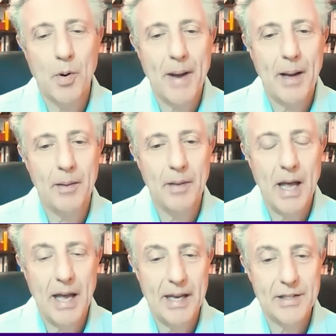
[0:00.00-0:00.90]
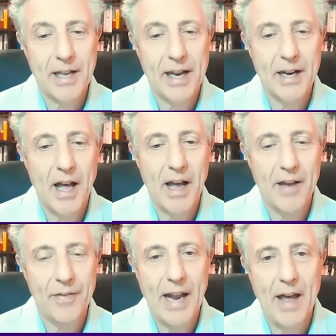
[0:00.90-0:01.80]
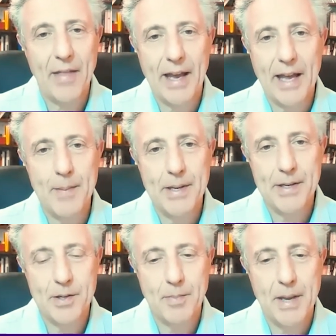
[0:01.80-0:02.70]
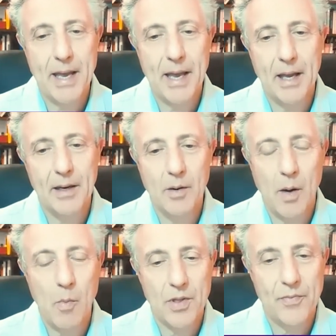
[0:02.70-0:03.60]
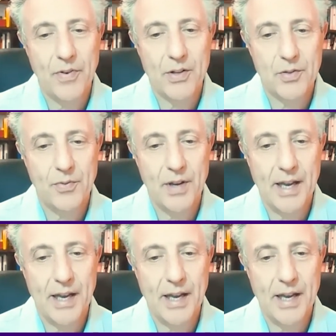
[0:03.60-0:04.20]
about XtendLife and how that came into being, and what the philosophy